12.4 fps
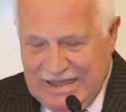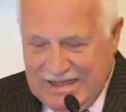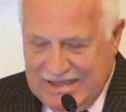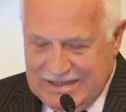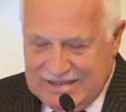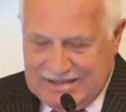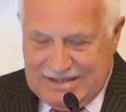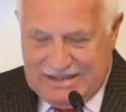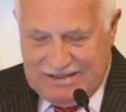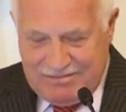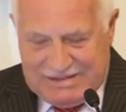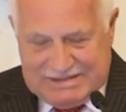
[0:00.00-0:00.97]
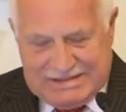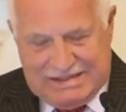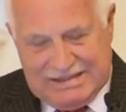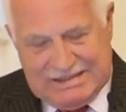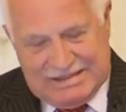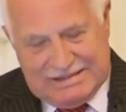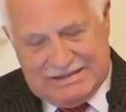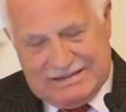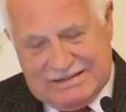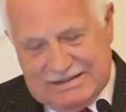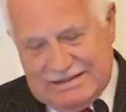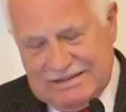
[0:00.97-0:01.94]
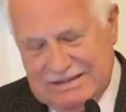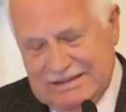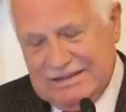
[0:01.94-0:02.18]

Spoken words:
And I must say that the